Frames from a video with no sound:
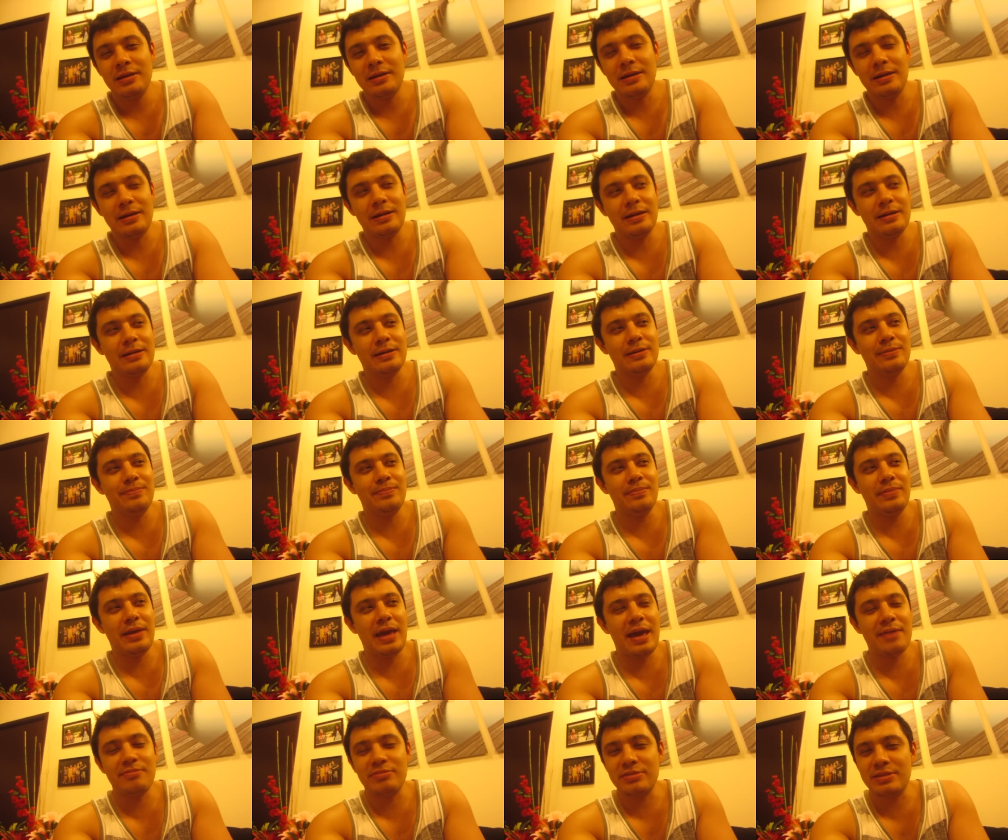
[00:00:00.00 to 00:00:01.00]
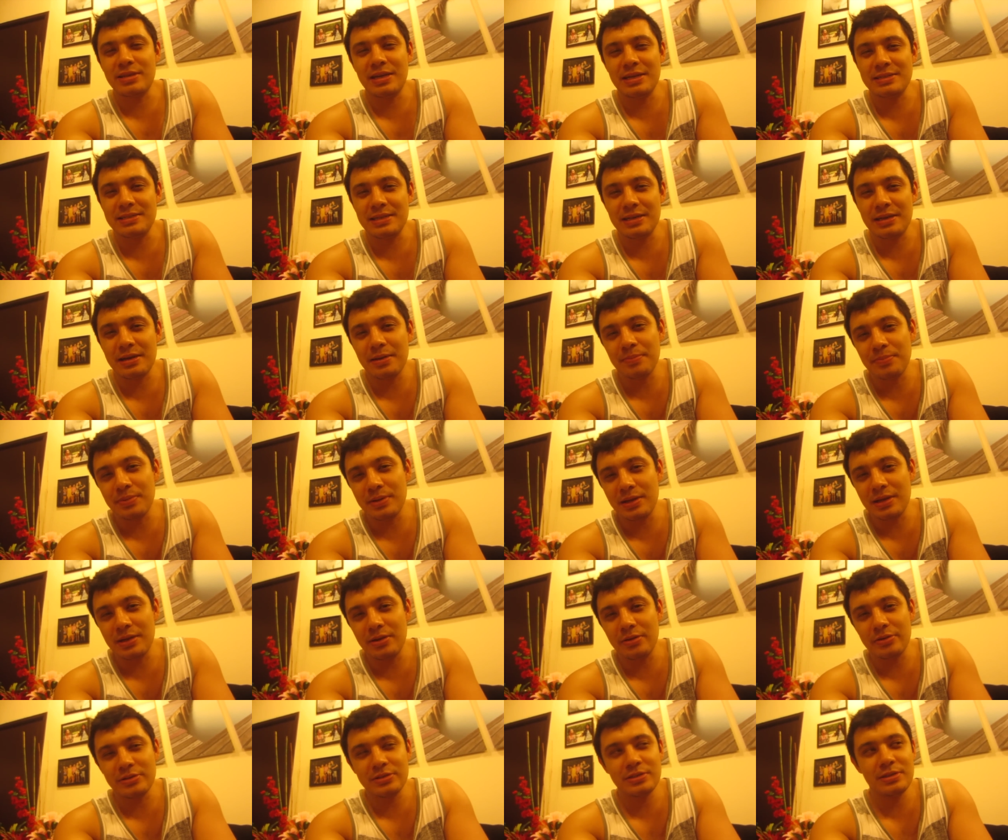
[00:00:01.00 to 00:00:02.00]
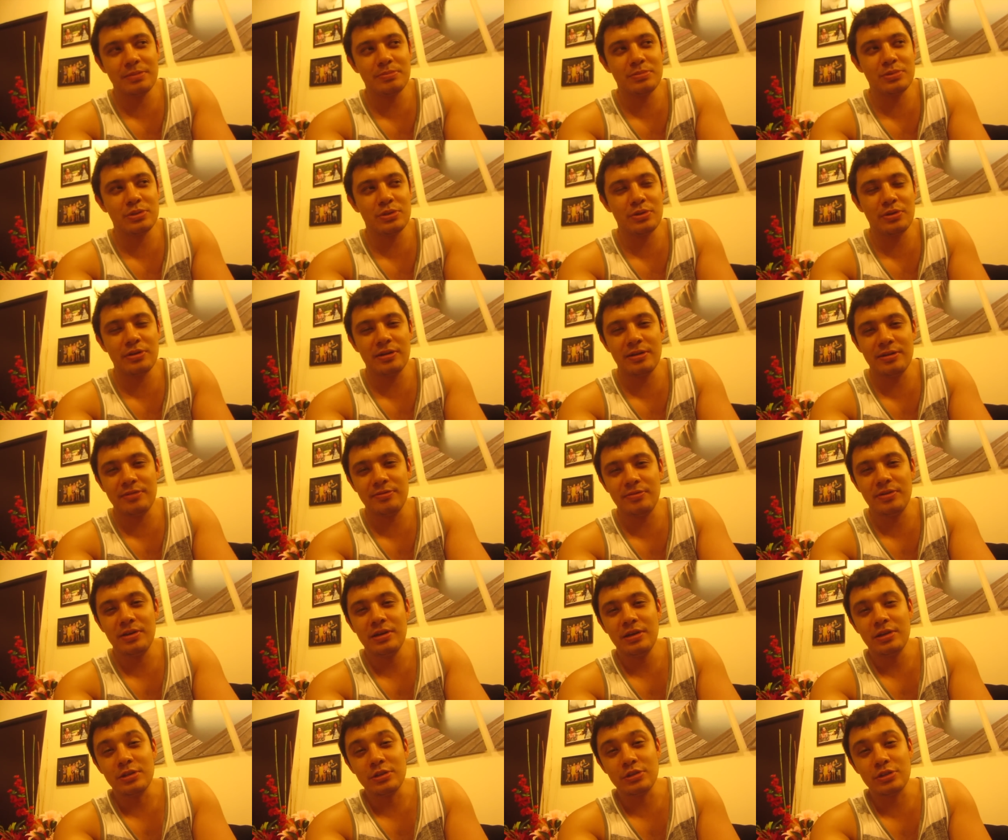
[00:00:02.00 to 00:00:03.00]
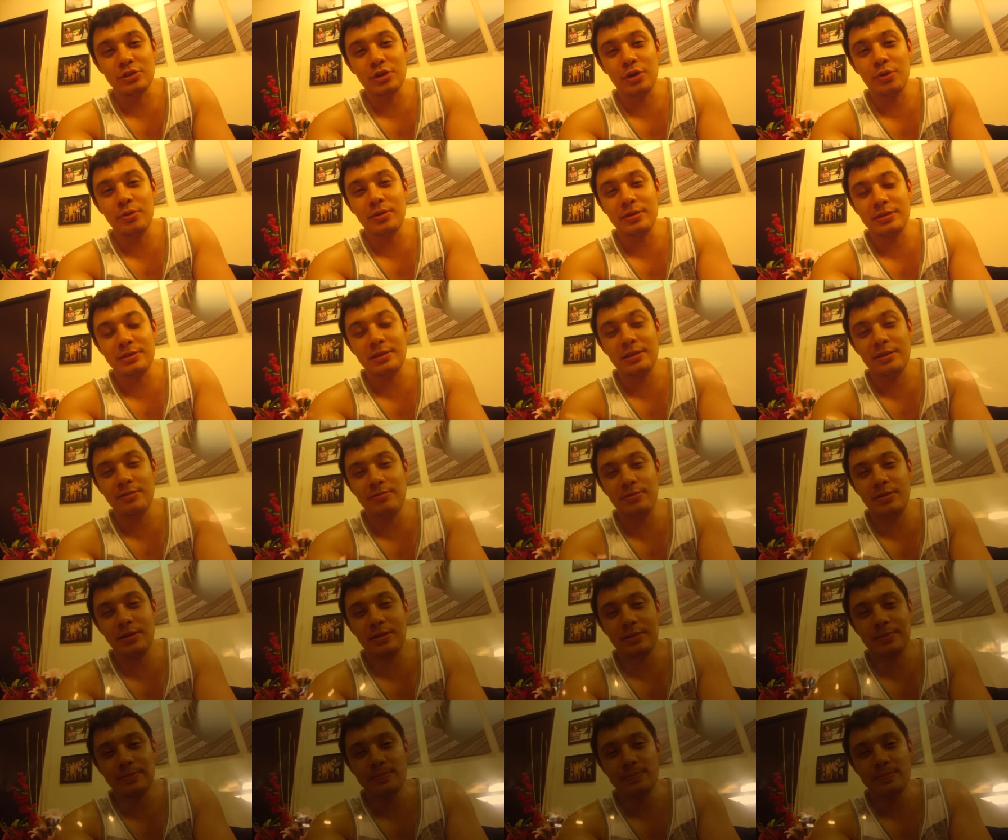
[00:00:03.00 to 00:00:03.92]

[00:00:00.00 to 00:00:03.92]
um, advertising company or some sort of show on TV.